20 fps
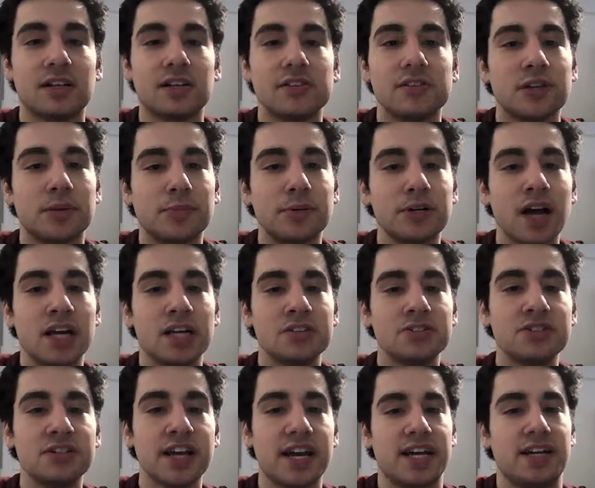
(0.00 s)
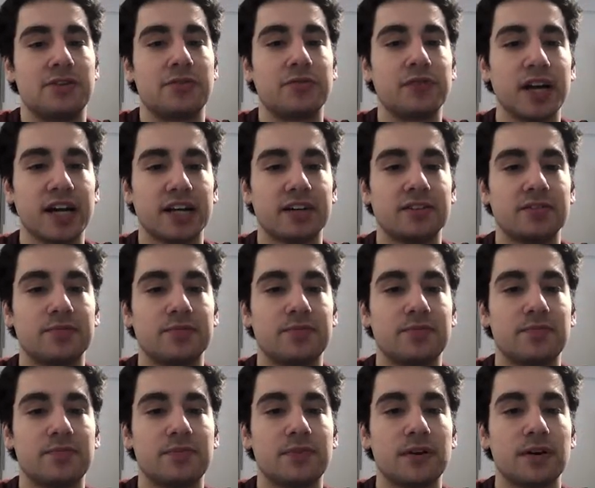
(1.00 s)
Number 908, Rick.
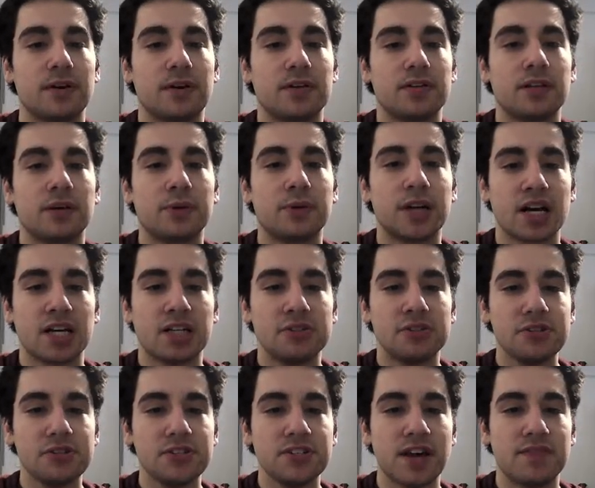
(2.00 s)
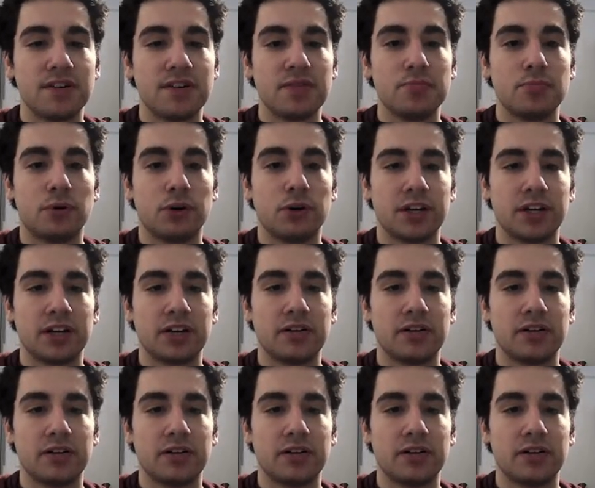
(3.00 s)
Number 907, Morty.